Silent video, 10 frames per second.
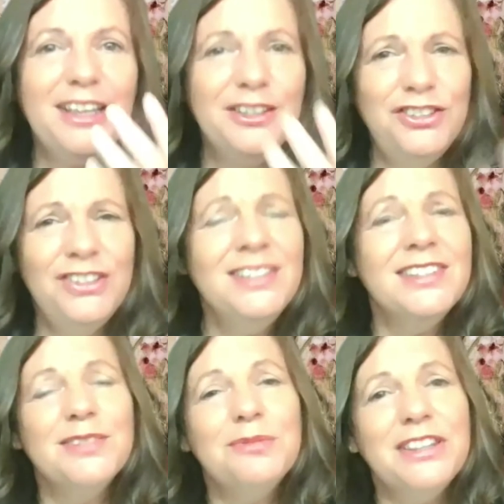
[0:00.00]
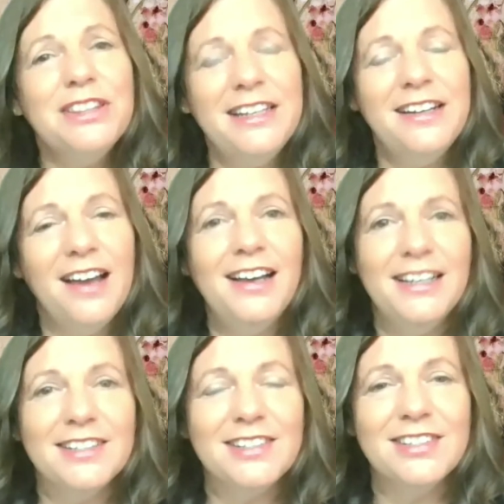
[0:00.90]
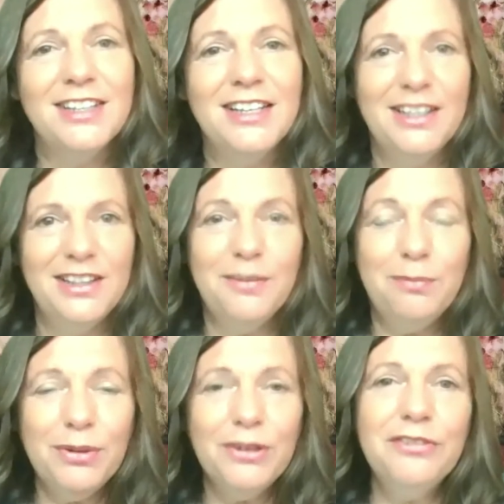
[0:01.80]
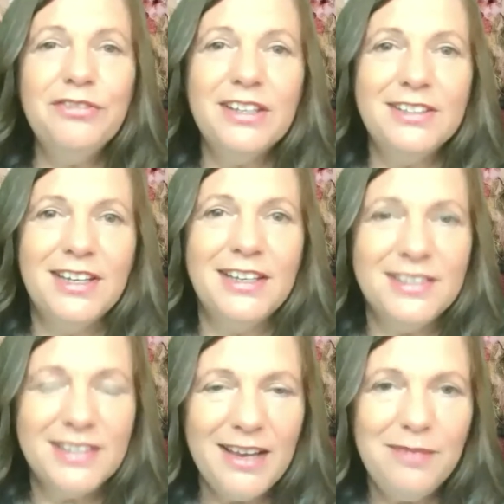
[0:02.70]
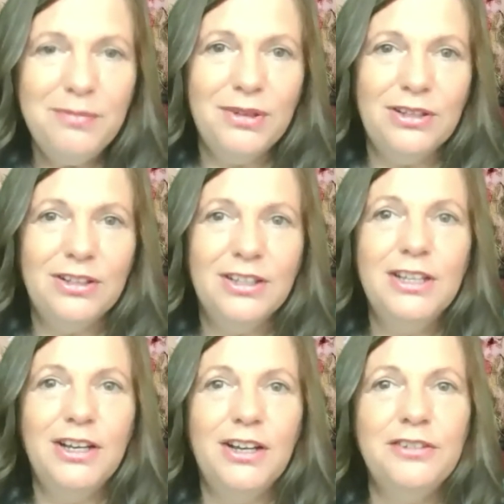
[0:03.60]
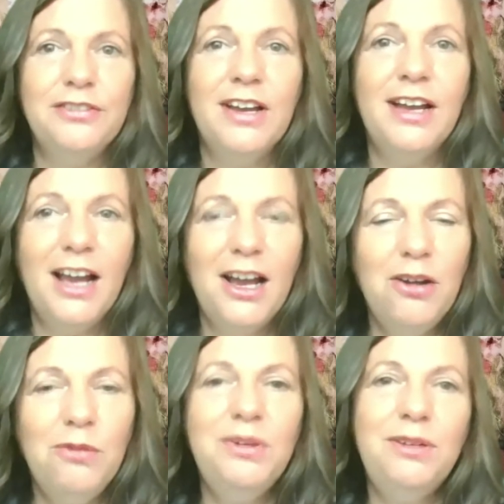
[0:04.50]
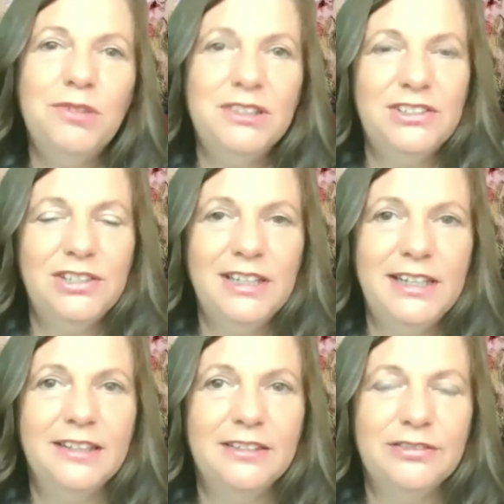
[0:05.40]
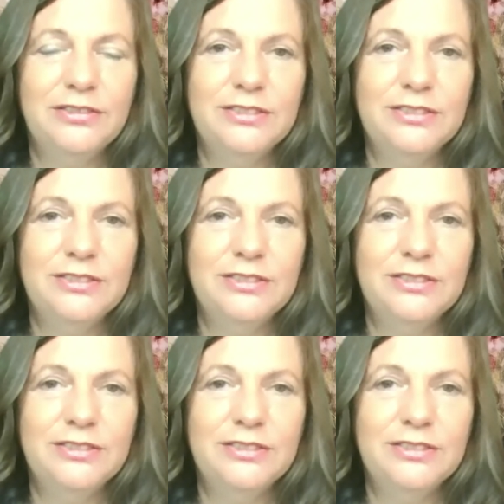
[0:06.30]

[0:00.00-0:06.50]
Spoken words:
Jesus within us, the perfect example of how we want to live.